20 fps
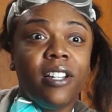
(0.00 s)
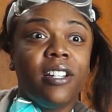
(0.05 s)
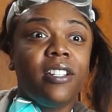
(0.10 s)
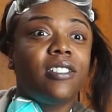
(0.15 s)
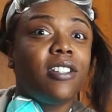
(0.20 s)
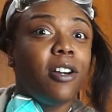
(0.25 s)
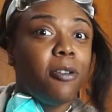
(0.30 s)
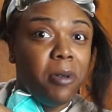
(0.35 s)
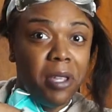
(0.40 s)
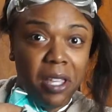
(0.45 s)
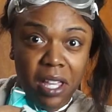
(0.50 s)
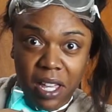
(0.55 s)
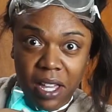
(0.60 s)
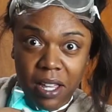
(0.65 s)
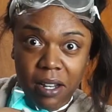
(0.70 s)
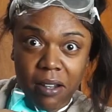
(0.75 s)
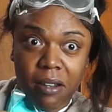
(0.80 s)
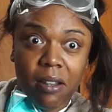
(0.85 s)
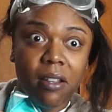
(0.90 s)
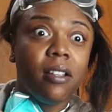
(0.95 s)
so we
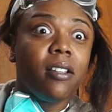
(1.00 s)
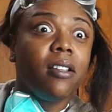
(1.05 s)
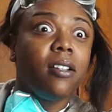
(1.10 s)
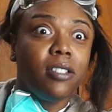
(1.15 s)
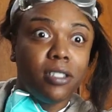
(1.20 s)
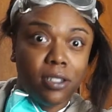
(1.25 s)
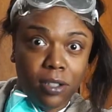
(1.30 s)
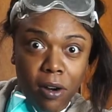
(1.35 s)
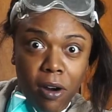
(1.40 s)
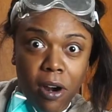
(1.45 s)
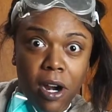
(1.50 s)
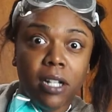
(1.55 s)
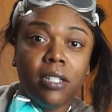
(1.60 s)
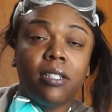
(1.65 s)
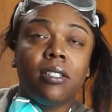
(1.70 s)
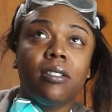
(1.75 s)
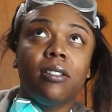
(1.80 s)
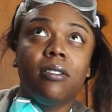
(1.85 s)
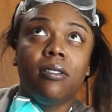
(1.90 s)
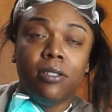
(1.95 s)
can
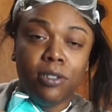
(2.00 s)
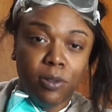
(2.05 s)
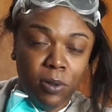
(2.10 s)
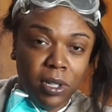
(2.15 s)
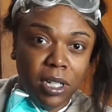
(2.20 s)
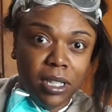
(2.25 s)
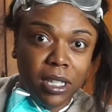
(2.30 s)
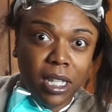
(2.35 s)
start doing the